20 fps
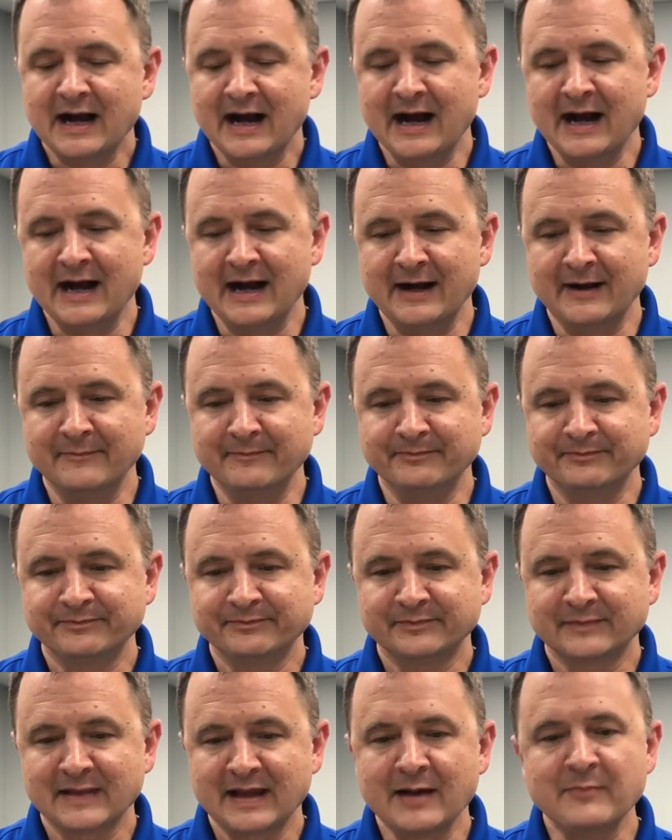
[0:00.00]
um,
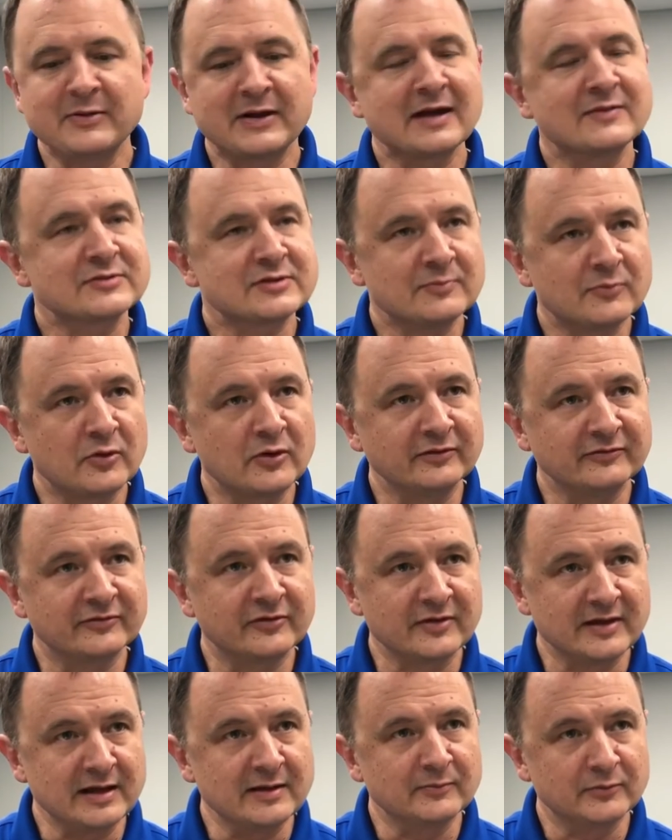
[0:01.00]
it becomes important
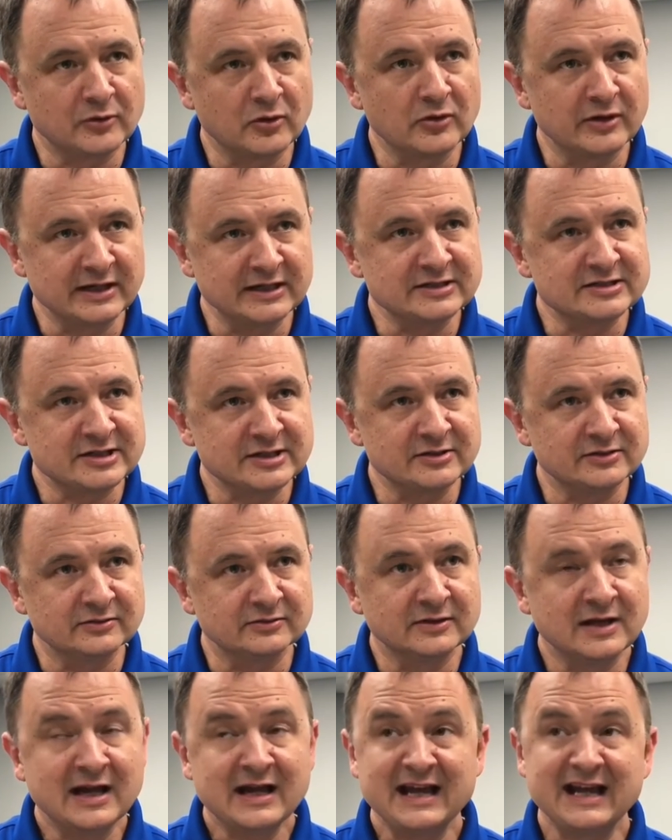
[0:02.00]
for the employee
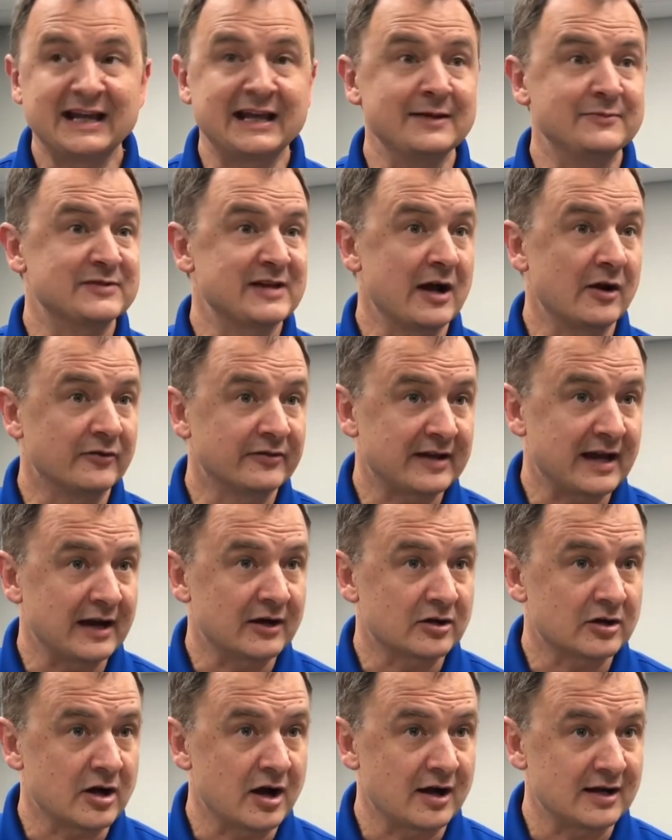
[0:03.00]
too. It keeps
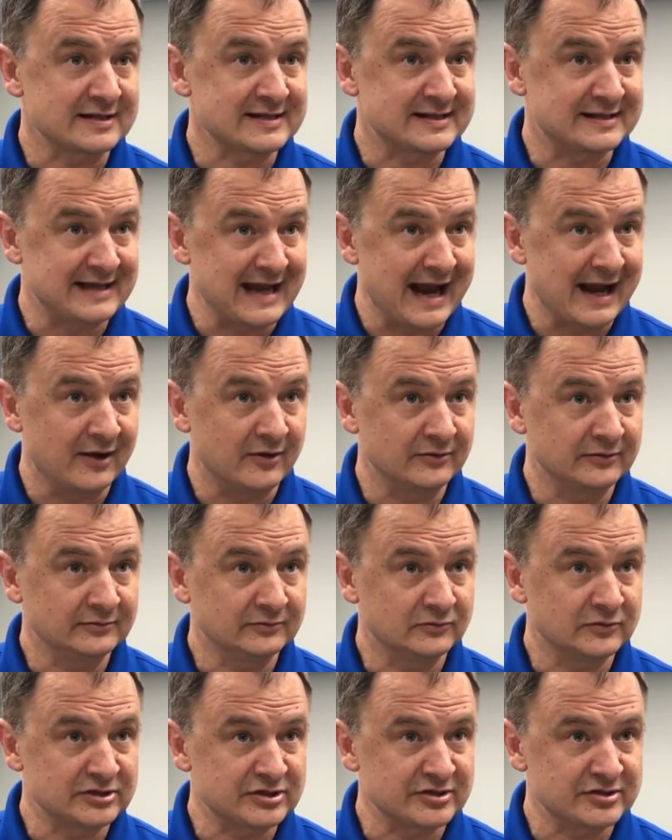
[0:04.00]
healthcare costs down,
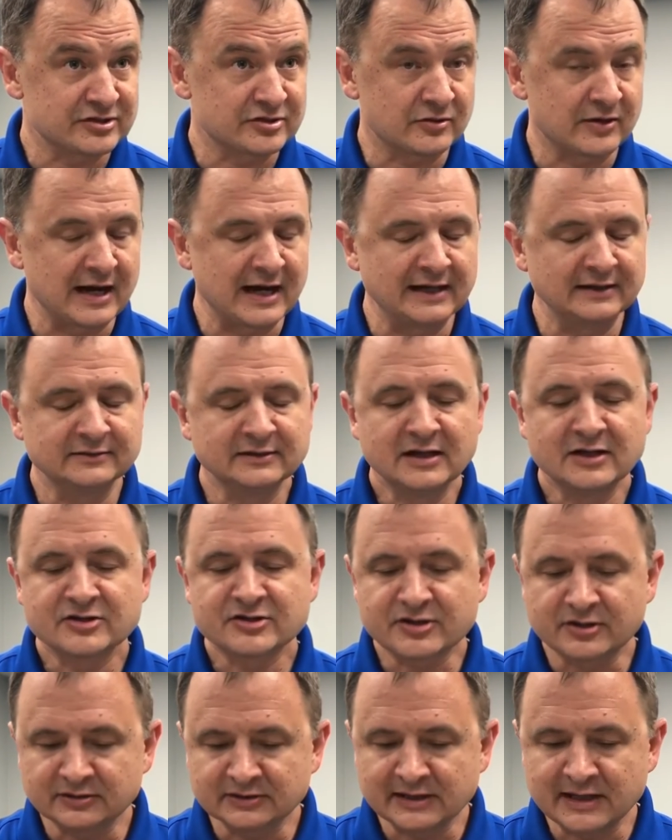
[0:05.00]
which is great.
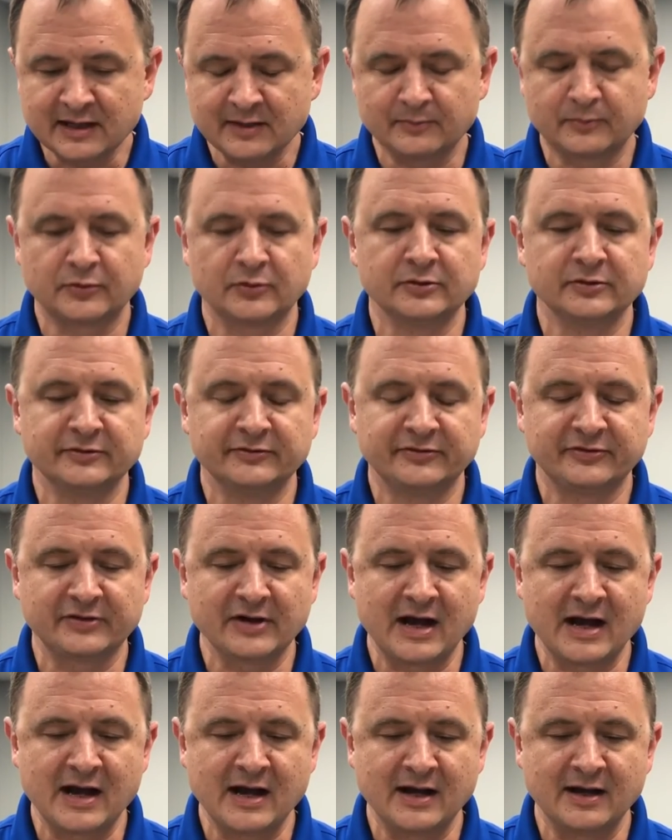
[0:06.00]
Certainly improves
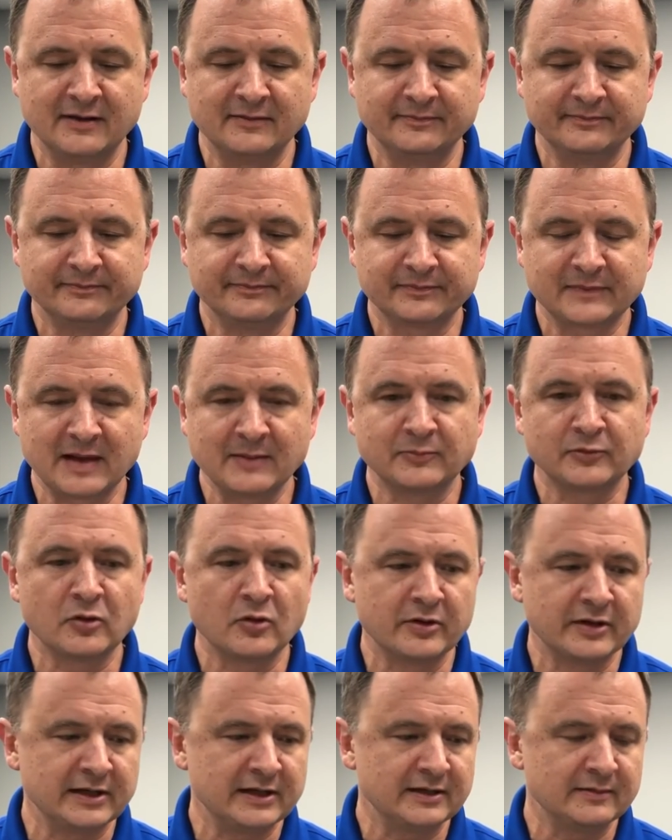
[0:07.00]
um,
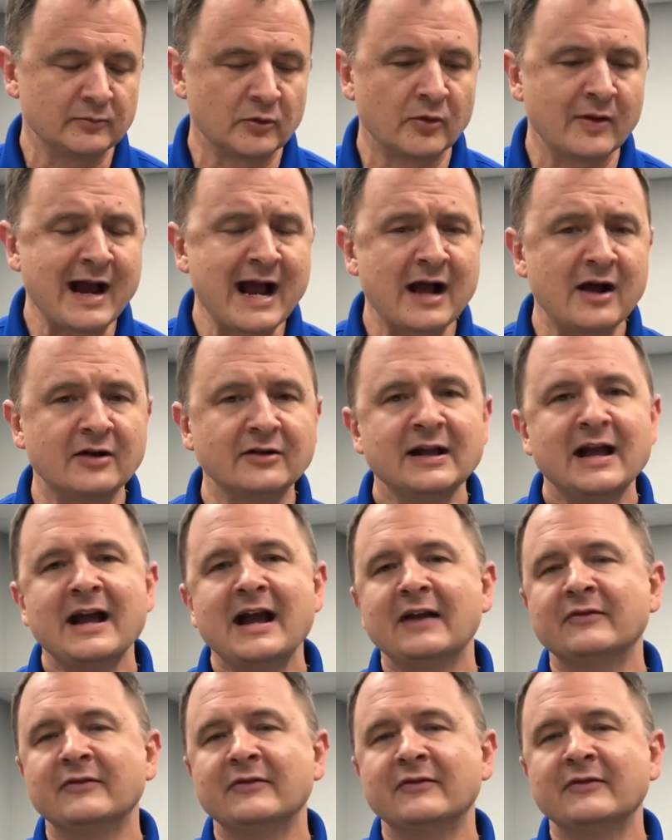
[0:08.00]
employee morale.